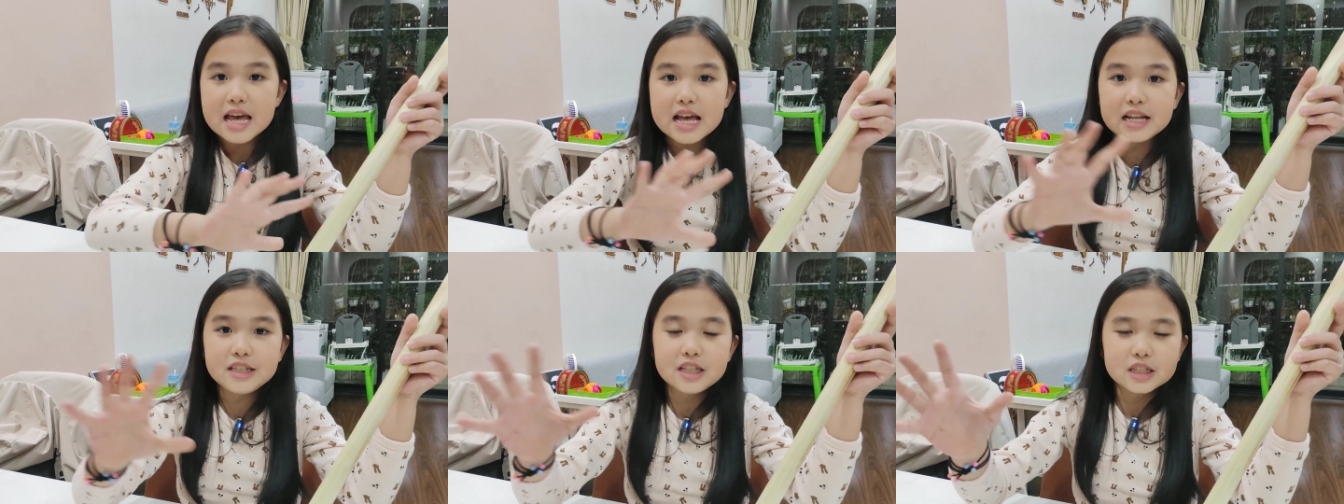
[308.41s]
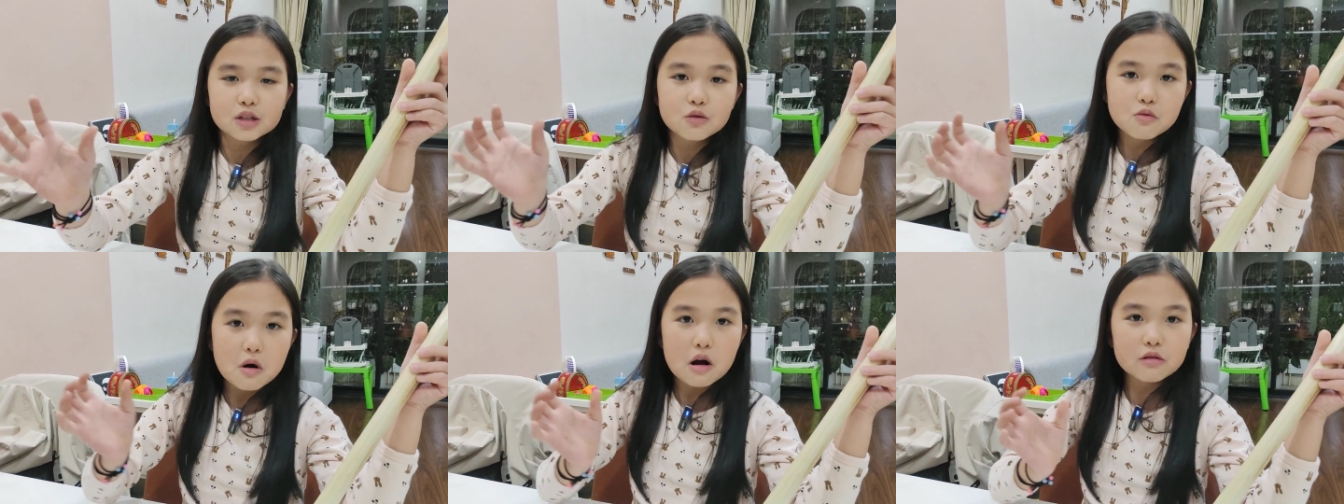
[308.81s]
It
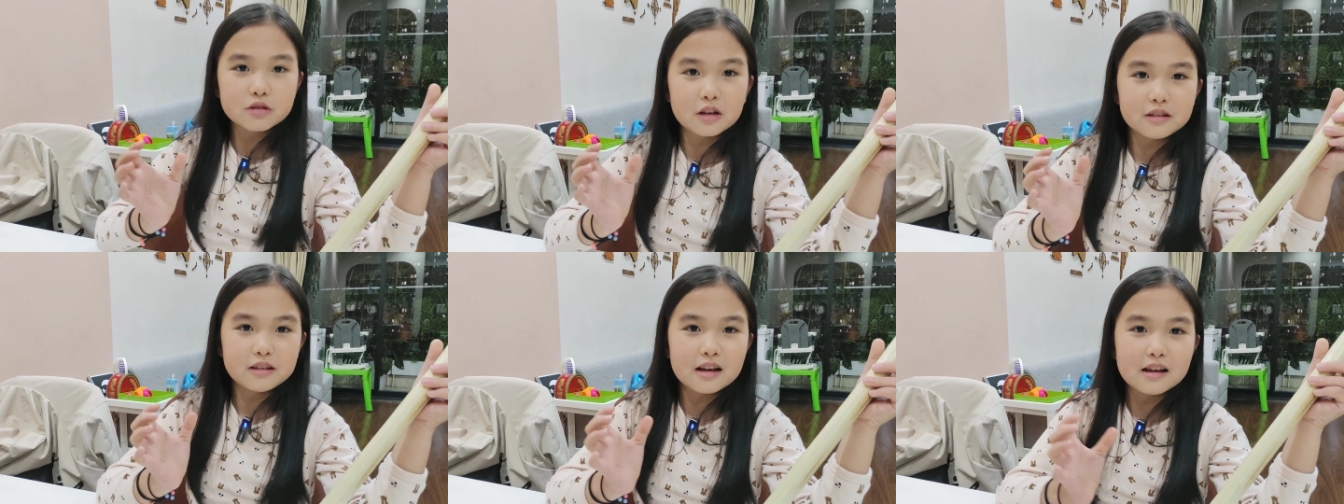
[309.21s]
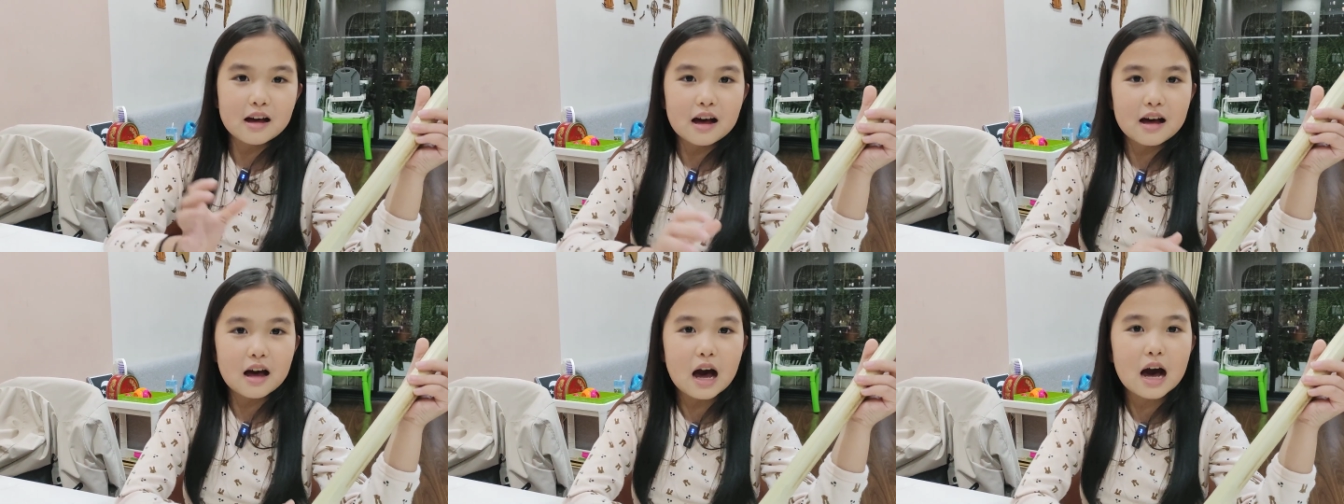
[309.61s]
just grows on
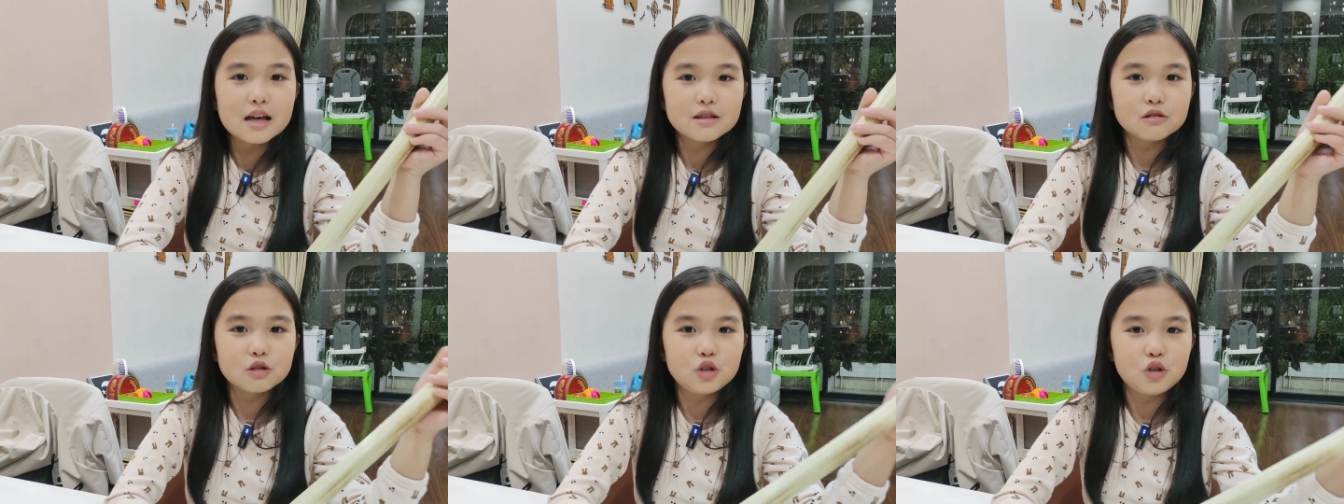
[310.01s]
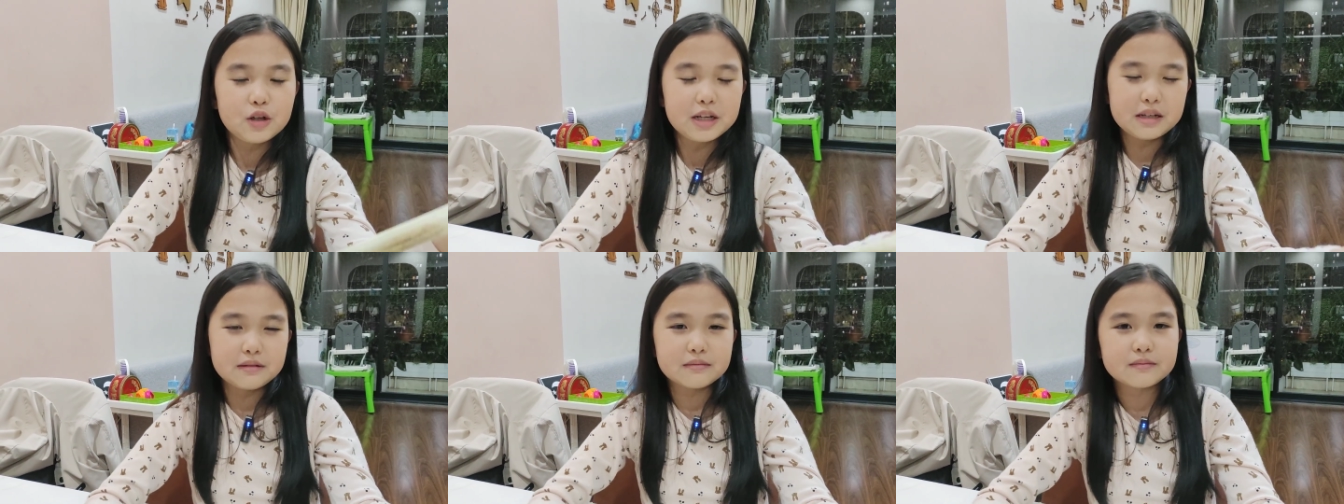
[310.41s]
the other
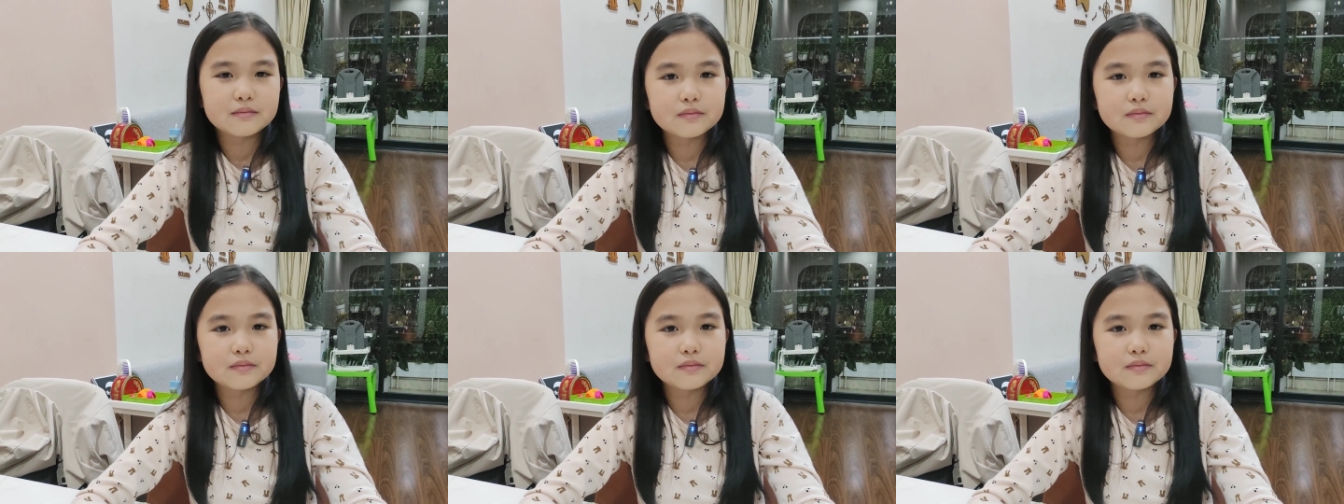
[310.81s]
tree.